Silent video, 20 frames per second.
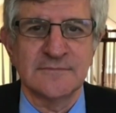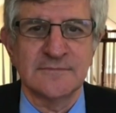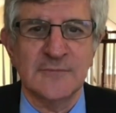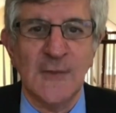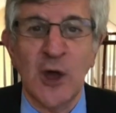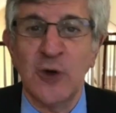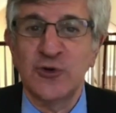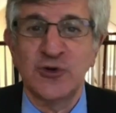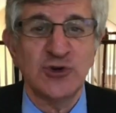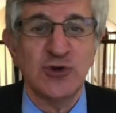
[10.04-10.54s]

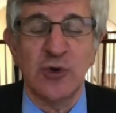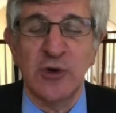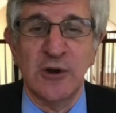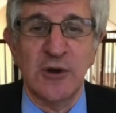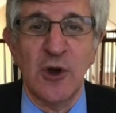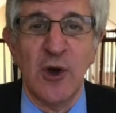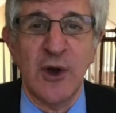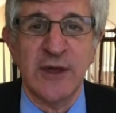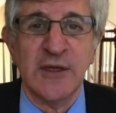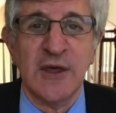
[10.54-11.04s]
Oh, sure. No,
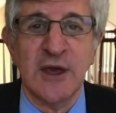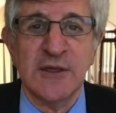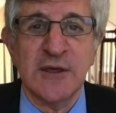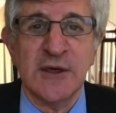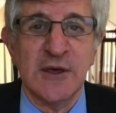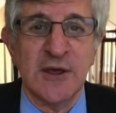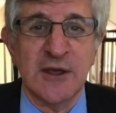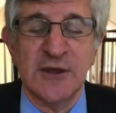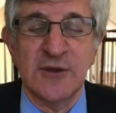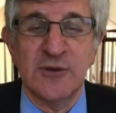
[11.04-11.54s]
I, th- I think
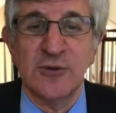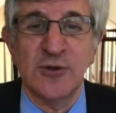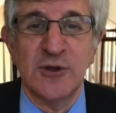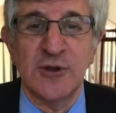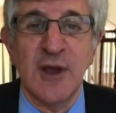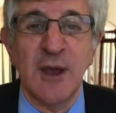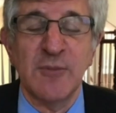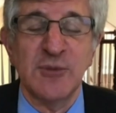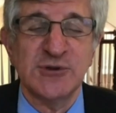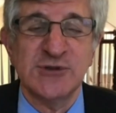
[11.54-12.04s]
it, the
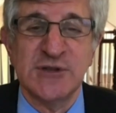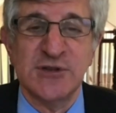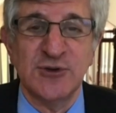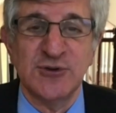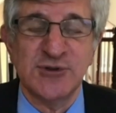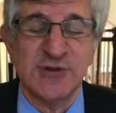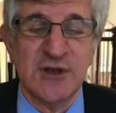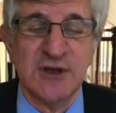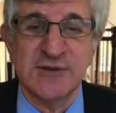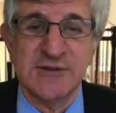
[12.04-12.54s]
numbers that you're
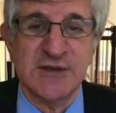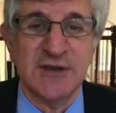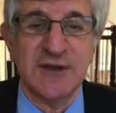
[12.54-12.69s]
seeing